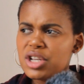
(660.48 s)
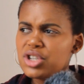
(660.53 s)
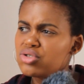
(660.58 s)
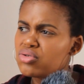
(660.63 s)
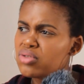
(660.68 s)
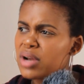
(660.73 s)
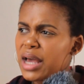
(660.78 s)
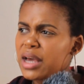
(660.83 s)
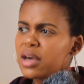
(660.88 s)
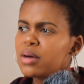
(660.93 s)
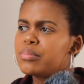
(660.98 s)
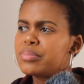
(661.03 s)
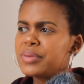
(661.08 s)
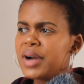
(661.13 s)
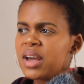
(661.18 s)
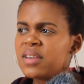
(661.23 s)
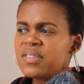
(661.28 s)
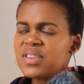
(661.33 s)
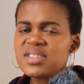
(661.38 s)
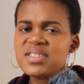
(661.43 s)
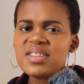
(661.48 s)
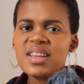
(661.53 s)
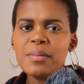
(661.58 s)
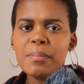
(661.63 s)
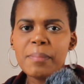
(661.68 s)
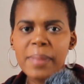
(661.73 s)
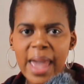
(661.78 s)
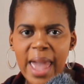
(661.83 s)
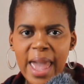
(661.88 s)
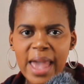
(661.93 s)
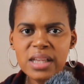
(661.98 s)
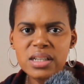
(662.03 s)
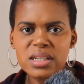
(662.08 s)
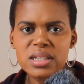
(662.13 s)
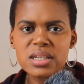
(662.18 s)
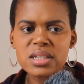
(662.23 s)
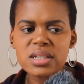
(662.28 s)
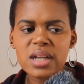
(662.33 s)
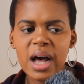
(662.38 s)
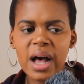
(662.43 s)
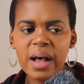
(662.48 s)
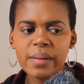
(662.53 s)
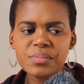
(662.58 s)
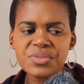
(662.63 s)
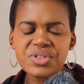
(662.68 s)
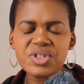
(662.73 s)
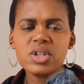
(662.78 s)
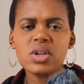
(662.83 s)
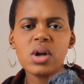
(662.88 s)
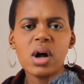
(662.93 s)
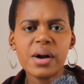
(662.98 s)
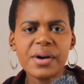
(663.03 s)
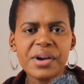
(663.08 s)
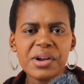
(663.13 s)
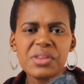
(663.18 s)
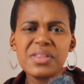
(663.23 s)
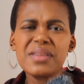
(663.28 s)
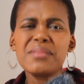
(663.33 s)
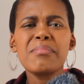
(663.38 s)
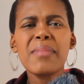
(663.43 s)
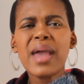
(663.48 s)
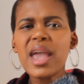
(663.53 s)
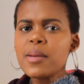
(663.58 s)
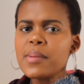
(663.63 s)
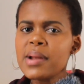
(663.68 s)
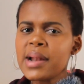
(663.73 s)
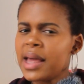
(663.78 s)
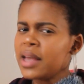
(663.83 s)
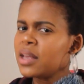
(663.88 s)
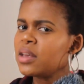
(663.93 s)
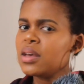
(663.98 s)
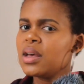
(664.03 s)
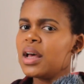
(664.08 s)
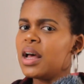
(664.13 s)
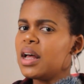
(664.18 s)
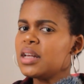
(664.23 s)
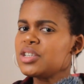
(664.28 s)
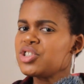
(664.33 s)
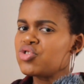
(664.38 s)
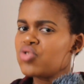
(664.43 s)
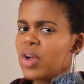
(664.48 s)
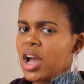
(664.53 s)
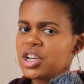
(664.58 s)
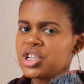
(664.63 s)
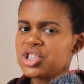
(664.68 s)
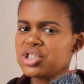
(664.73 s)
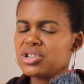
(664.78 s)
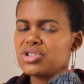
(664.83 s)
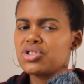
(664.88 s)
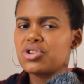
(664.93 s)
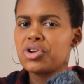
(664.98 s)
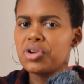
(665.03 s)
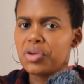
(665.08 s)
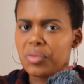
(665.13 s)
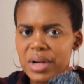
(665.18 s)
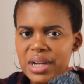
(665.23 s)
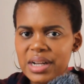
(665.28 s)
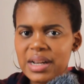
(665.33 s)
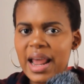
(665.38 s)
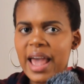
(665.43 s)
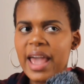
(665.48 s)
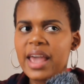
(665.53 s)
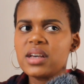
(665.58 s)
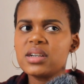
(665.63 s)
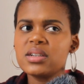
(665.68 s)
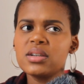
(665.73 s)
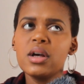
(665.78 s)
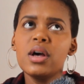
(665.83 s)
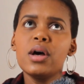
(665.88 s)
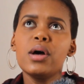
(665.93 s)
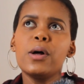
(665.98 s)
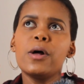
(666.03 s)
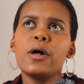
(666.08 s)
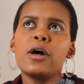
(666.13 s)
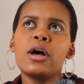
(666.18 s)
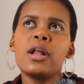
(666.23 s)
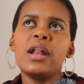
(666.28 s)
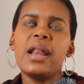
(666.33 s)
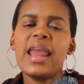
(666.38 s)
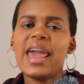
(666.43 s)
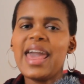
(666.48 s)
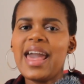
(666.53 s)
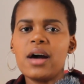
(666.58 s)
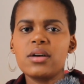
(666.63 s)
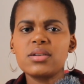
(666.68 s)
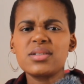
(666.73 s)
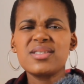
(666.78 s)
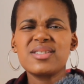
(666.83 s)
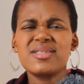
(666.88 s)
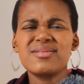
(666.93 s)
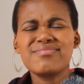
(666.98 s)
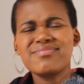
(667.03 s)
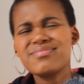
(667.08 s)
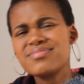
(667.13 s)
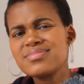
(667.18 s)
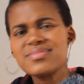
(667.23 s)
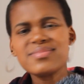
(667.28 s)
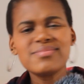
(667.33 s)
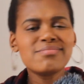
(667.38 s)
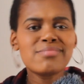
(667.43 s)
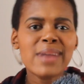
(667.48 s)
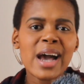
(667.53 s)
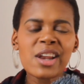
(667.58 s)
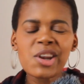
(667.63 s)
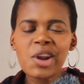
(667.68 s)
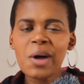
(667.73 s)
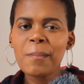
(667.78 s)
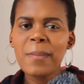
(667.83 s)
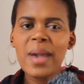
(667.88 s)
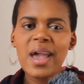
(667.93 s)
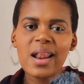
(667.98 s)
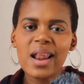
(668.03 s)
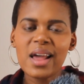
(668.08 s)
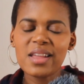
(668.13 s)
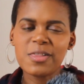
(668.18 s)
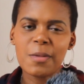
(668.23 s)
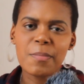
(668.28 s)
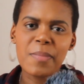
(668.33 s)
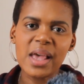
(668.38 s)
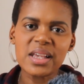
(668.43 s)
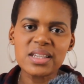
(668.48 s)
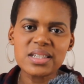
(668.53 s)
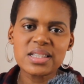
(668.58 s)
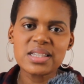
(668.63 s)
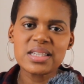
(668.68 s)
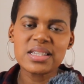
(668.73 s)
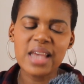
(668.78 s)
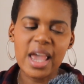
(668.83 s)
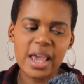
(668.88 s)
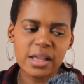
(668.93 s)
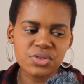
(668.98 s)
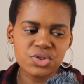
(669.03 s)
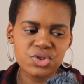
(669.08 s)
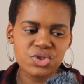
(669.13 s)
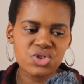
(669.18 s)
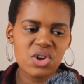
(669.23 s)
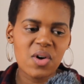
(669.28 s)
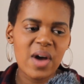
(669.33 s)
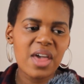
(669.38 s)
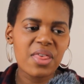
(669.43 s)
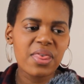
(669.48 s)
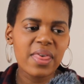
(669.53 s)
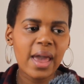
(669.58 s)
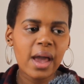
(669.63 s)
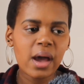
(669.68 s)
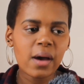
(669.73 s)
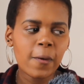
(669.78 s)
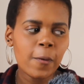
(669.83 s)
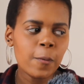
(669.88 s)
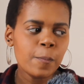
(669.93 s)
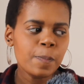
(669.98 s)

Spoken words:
to do like a breakfast in bed scenario, then maybe like a structured grid-like layout might not make like the best sense. So I think,